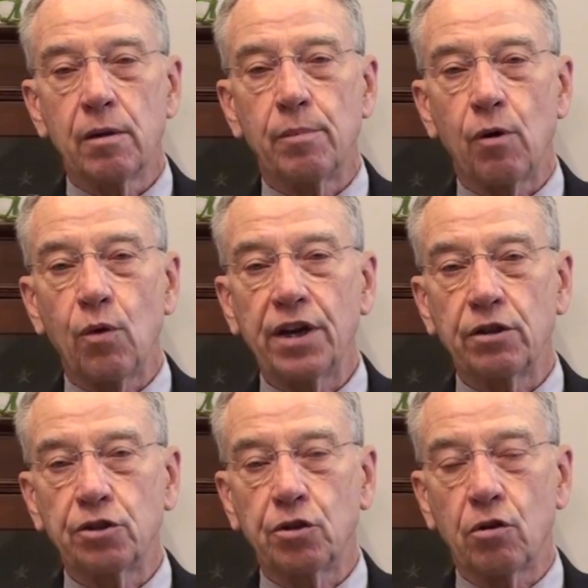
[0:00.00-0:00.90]
But we
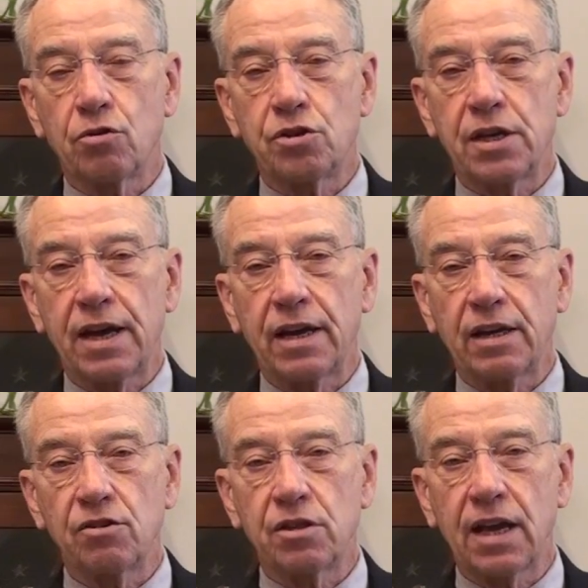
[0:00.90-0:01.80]
can sure set
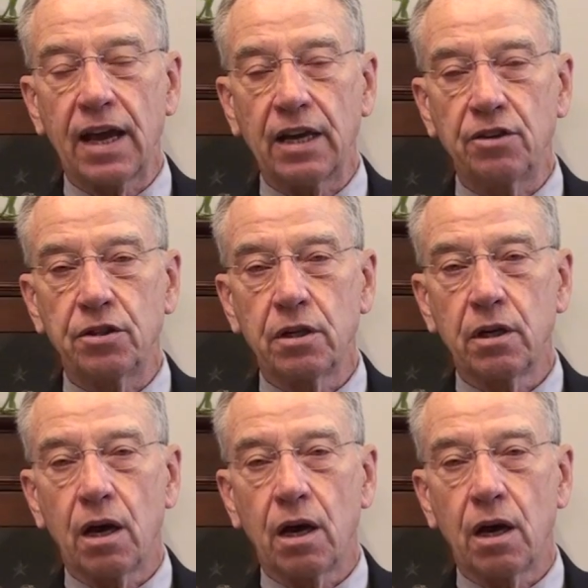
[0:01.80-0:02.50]
in stage